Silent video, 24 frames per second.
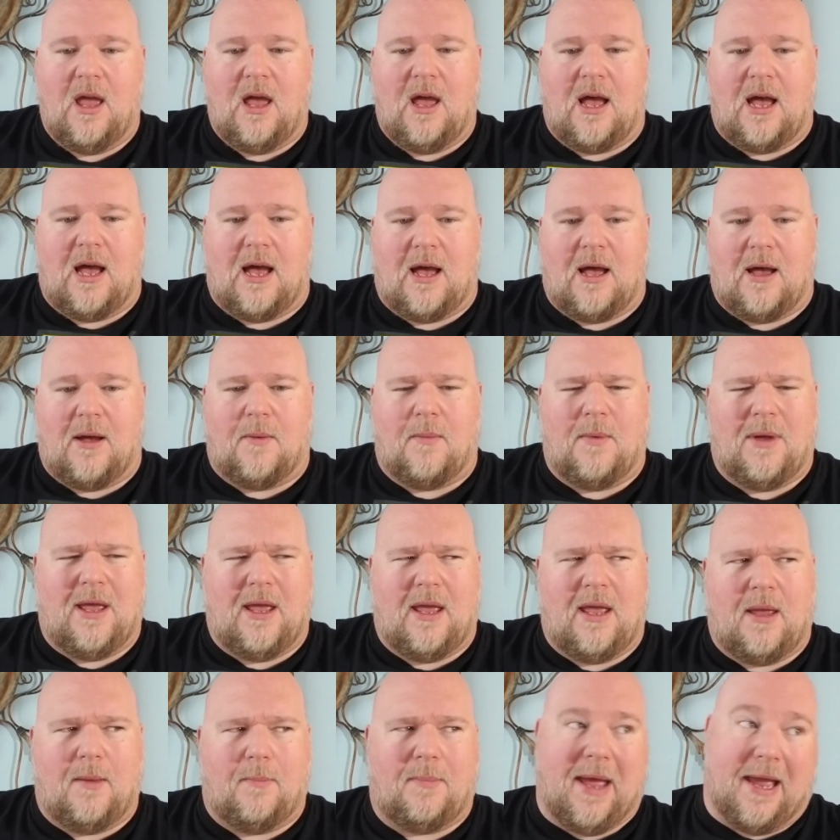
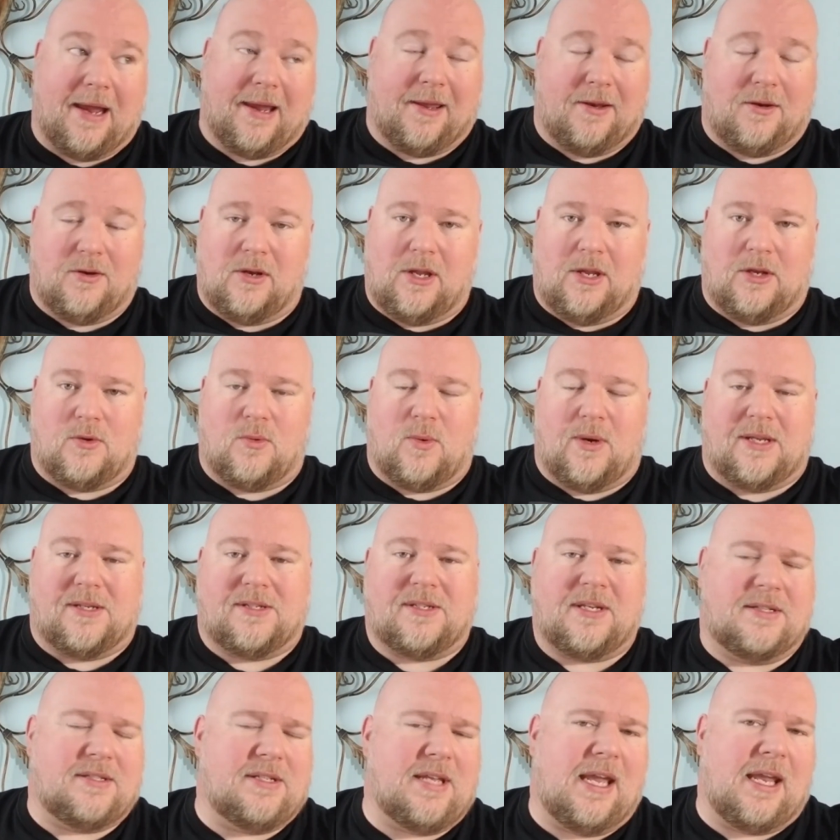back in
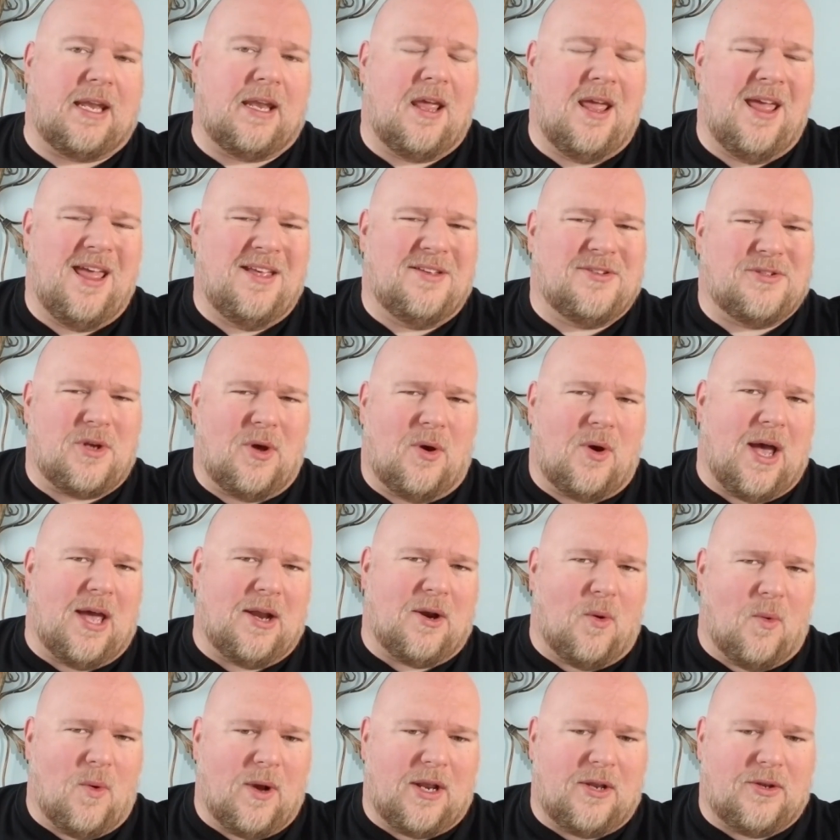2016. So I
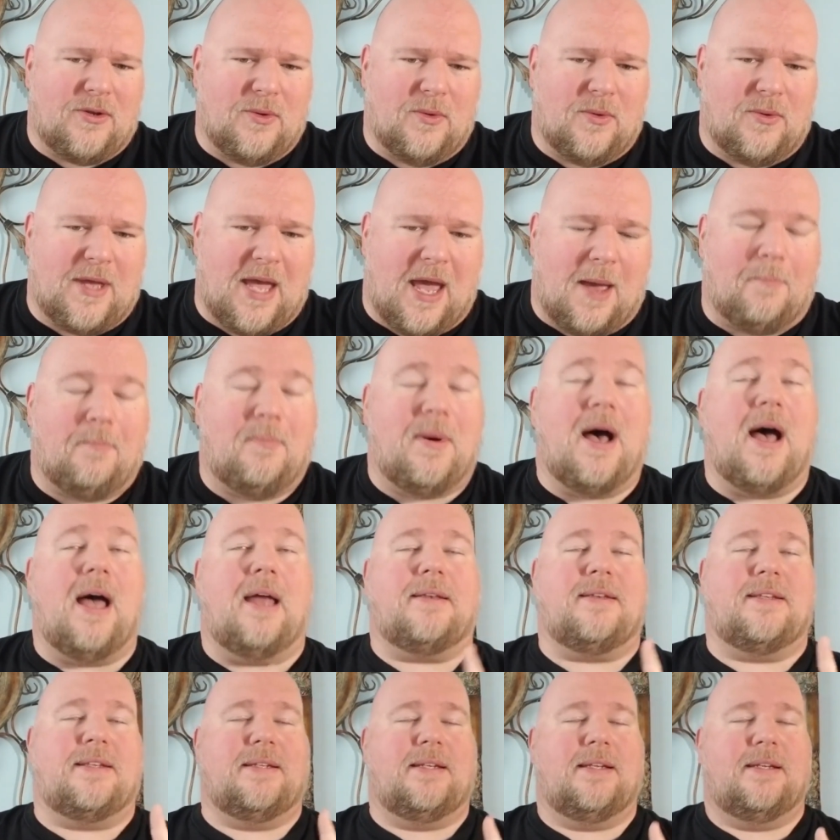don't want to do that.
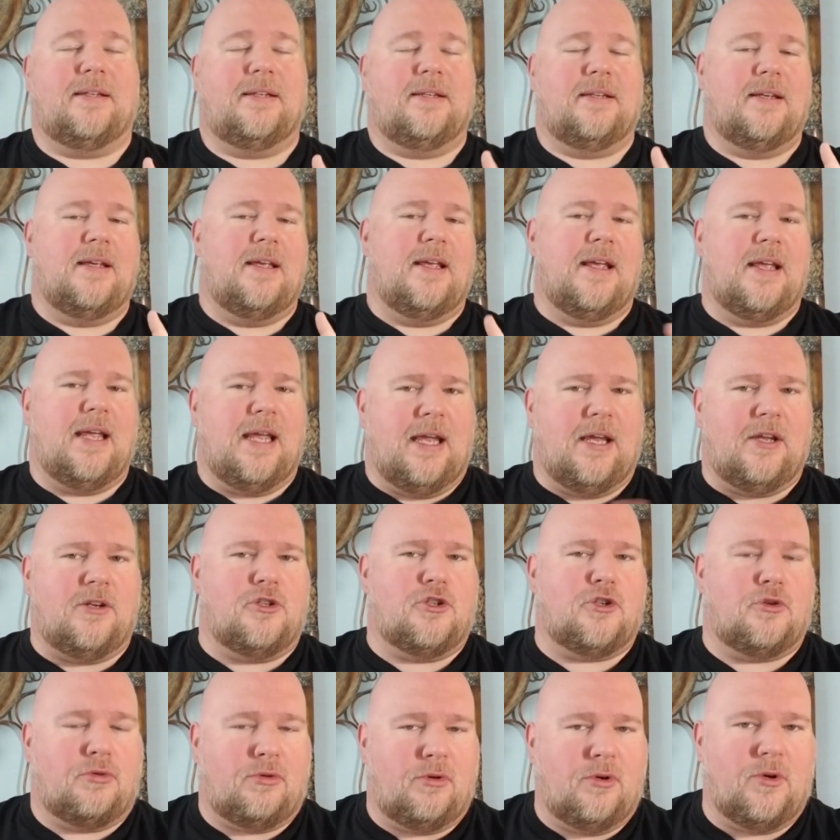But in
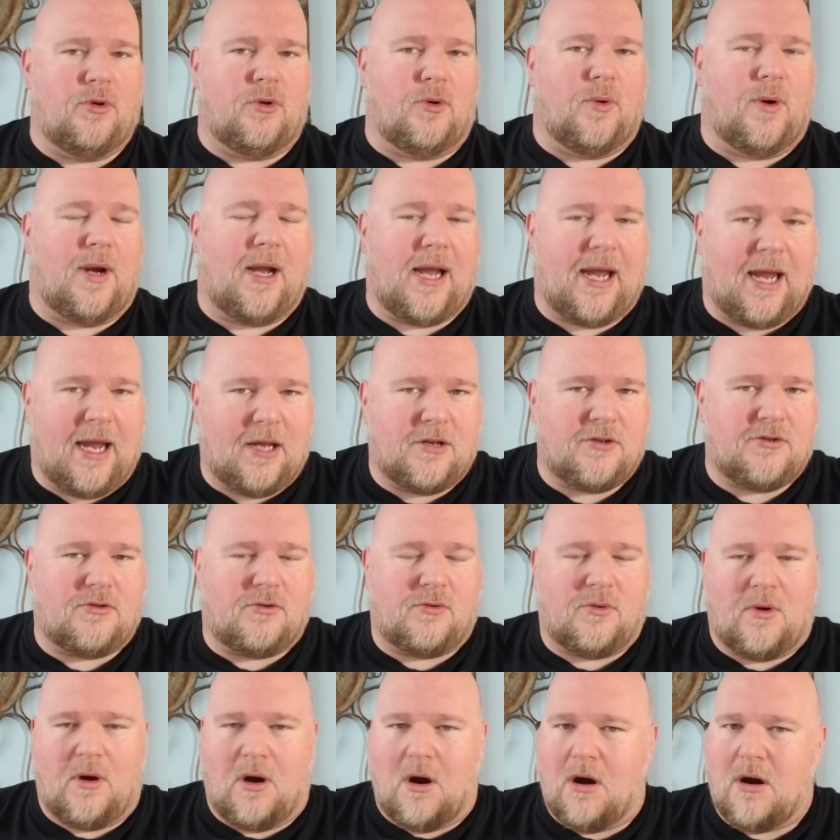true
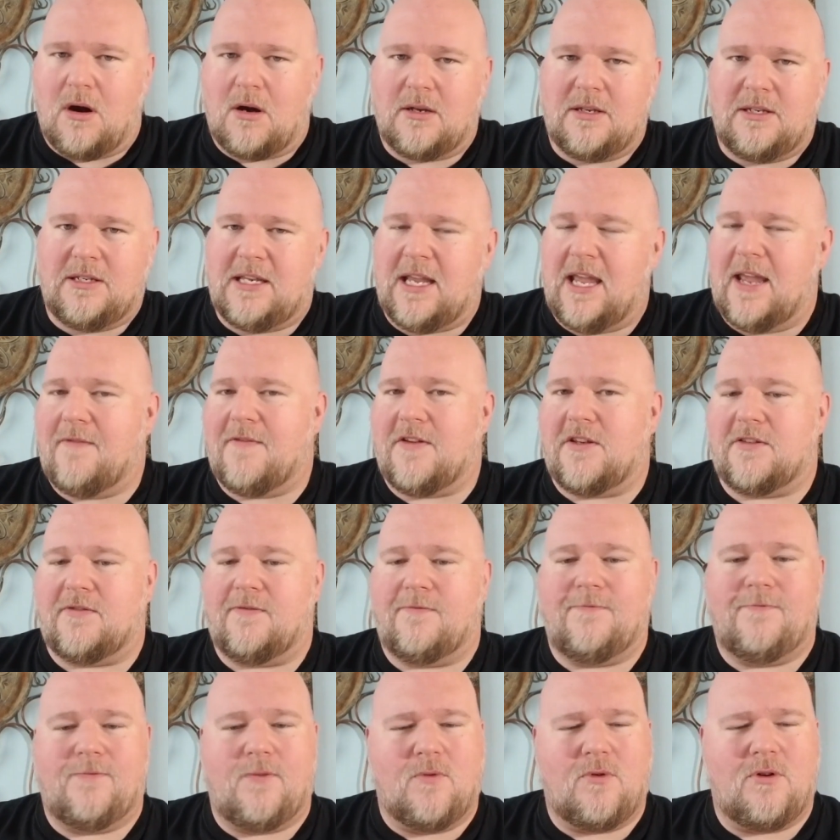Andrew R. Davis
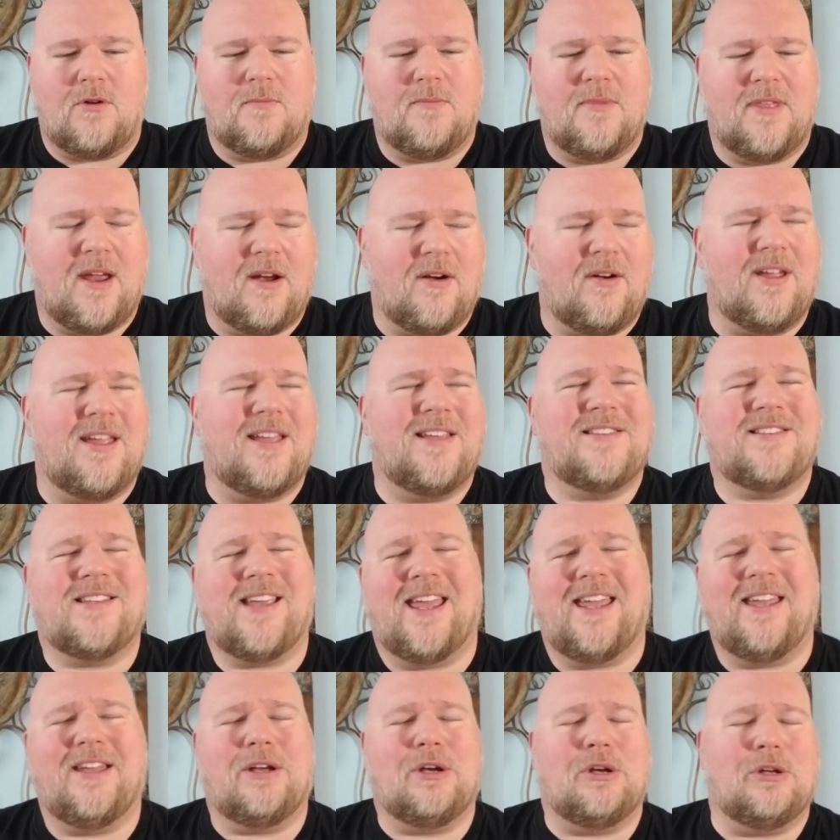form, there is
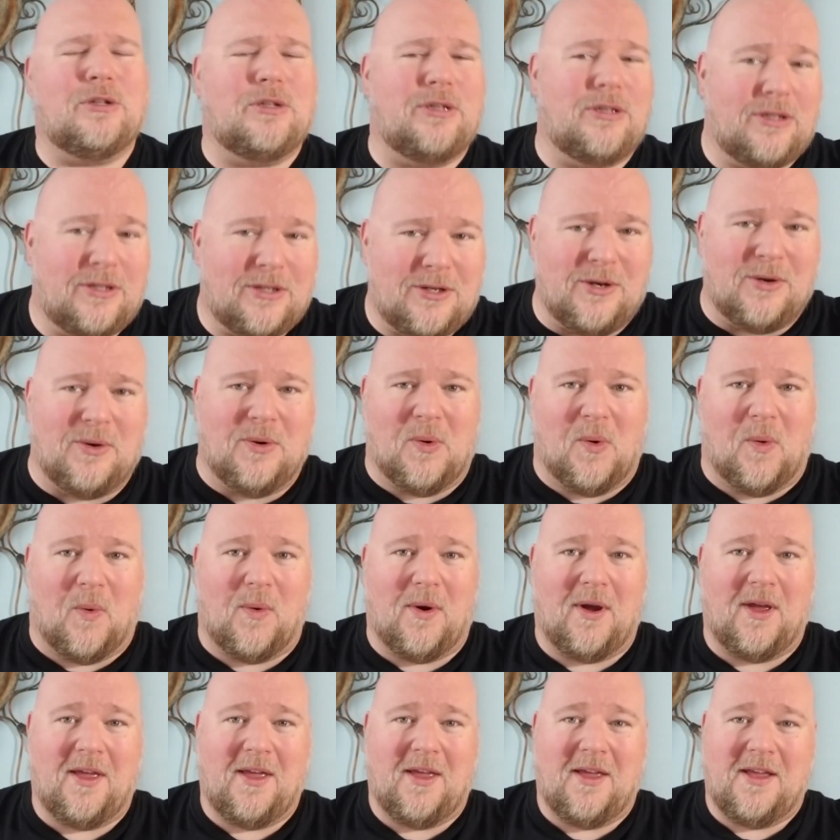a clue
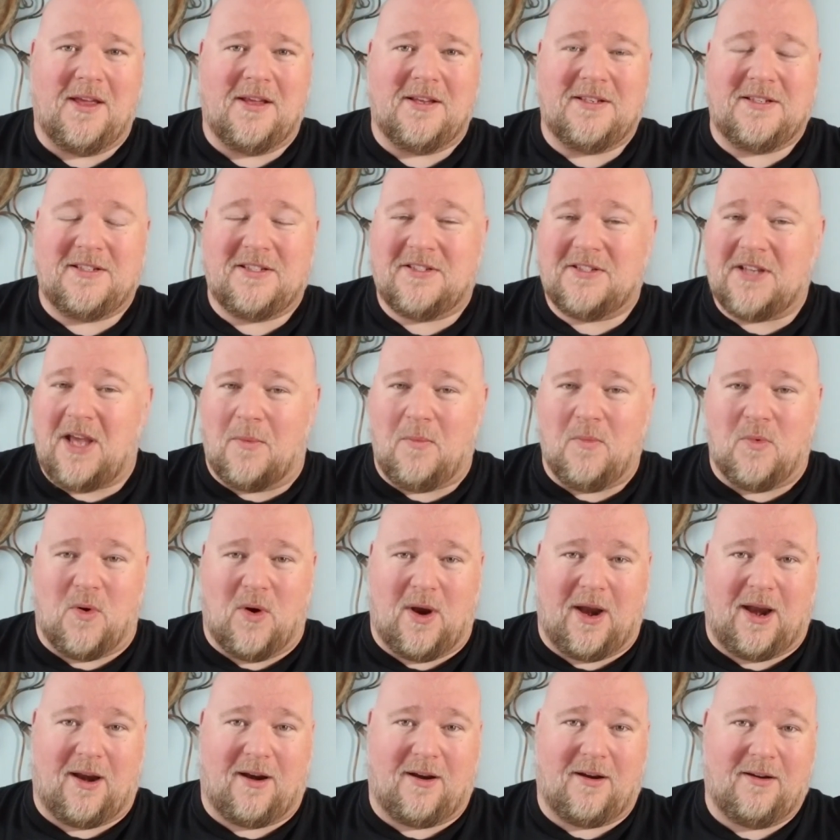
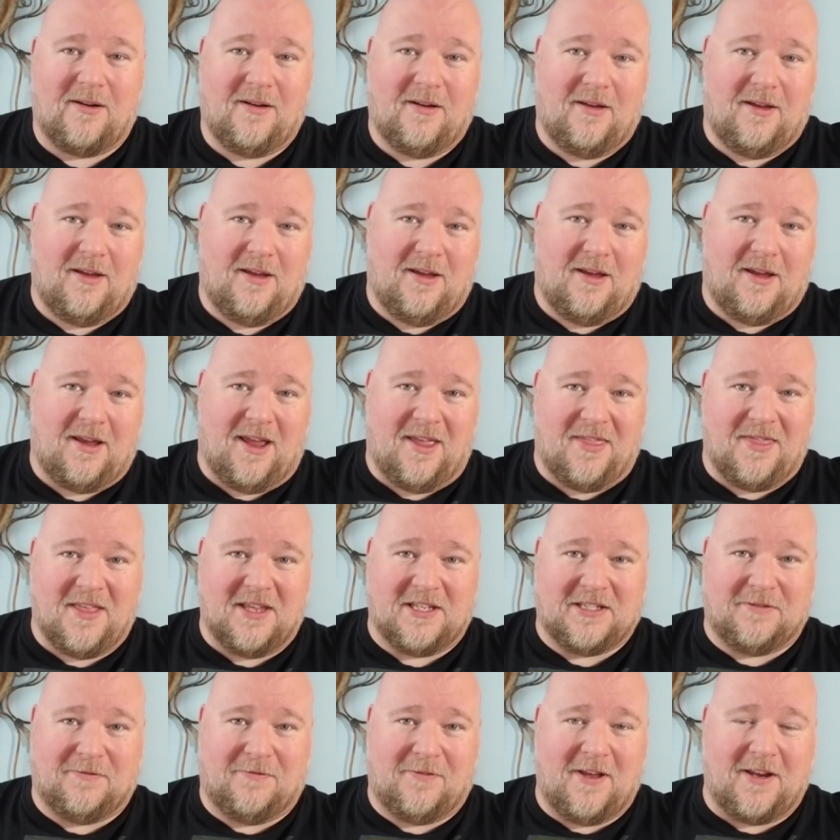somewhere in
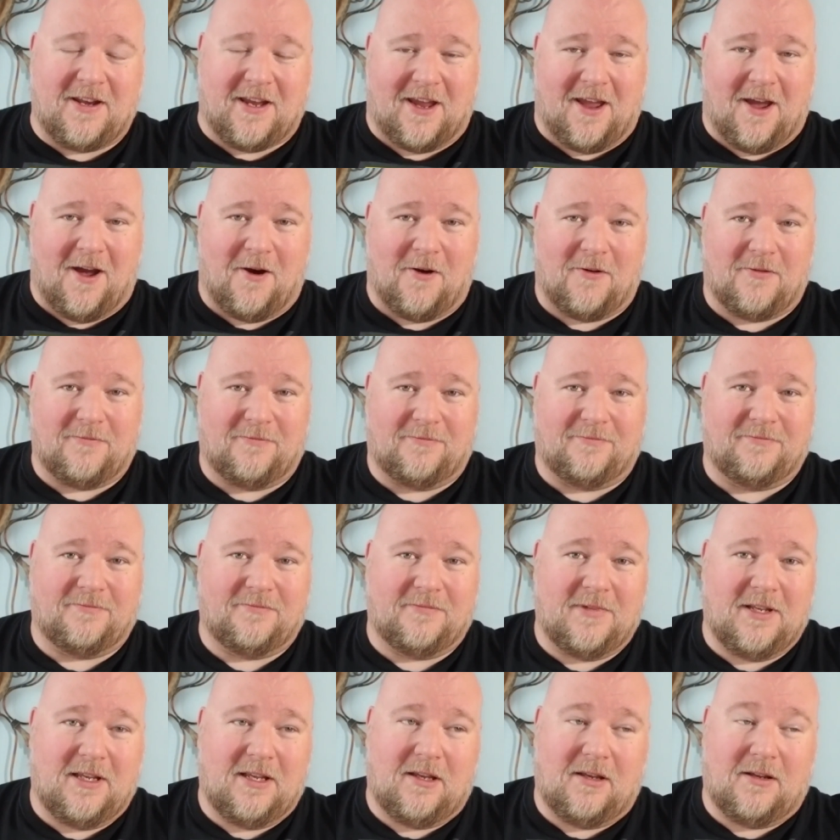this video.
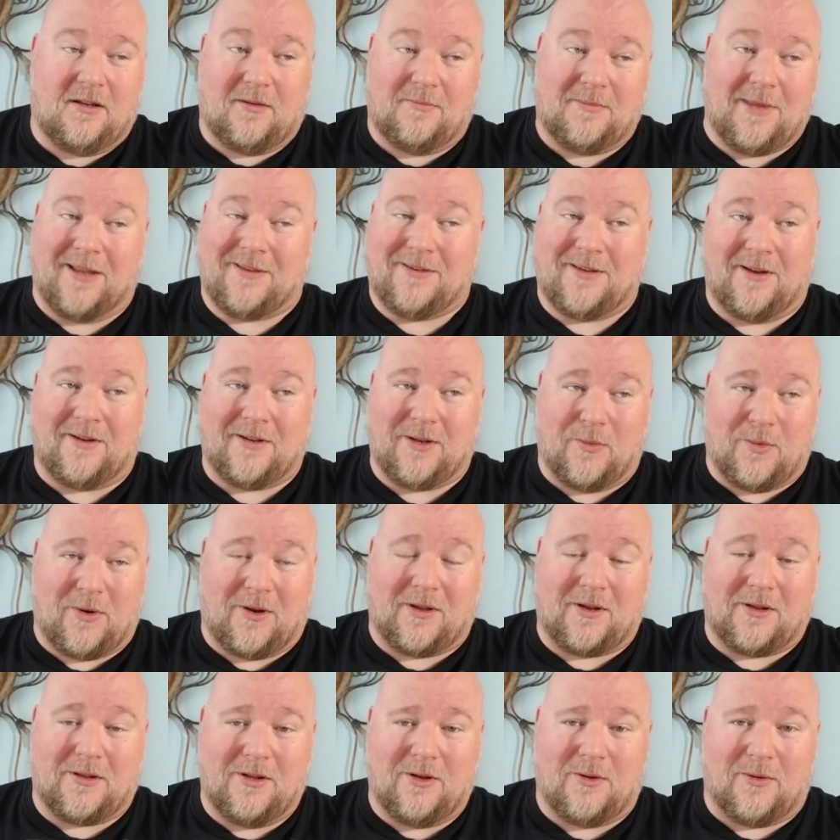I'm not telling you where the
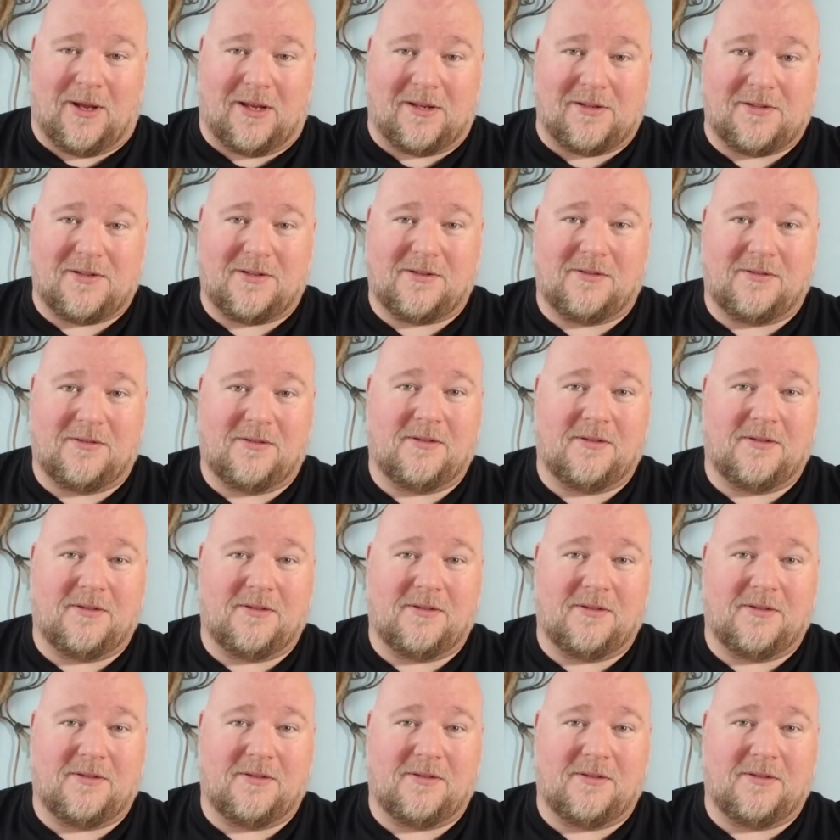clue is,